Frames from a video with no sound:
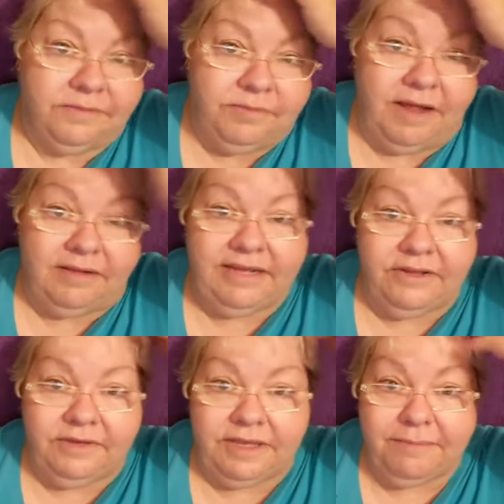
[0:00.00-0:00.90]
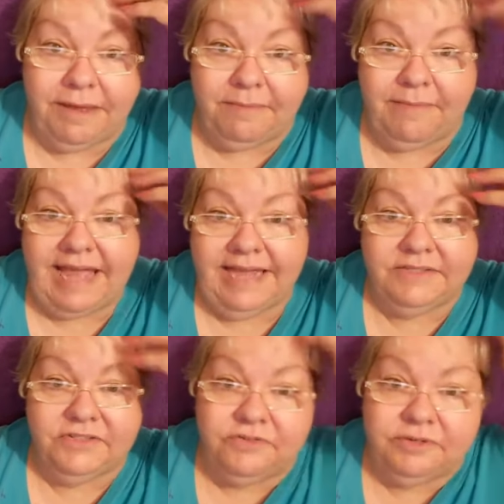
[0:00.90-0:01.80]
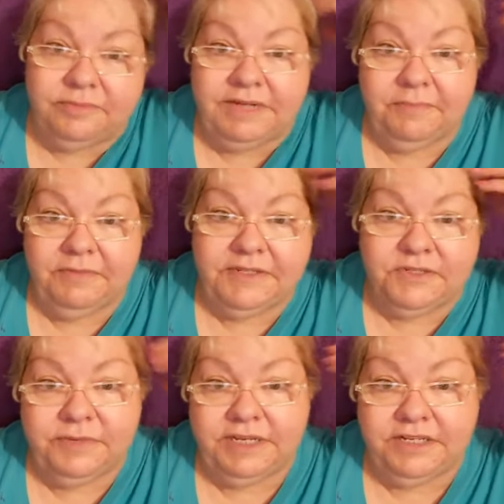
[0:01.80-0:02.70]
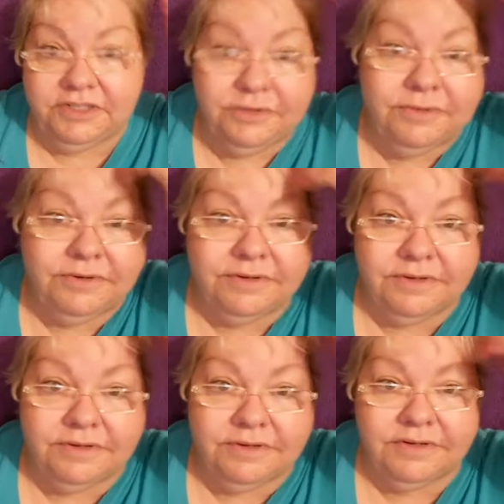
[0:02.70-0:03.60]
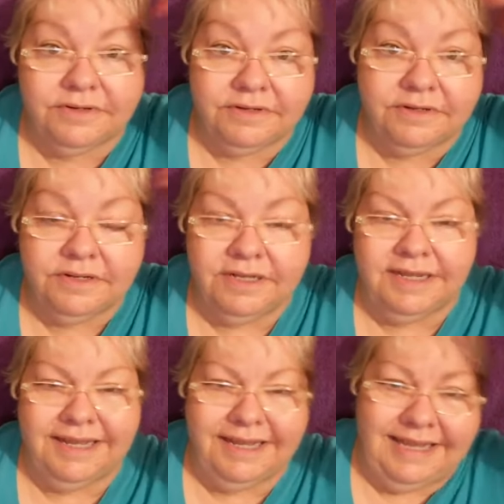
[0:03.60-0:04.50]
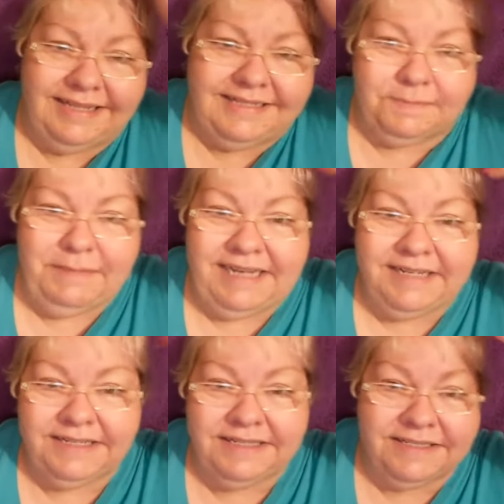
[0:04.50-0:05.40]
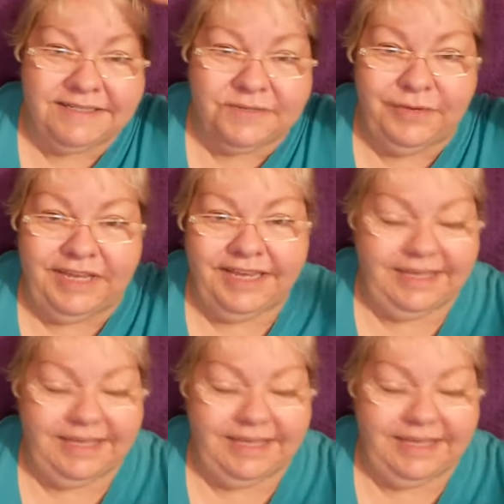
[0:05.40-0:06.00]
probably go get my bangs trimmed up this week too. It's maintenance week.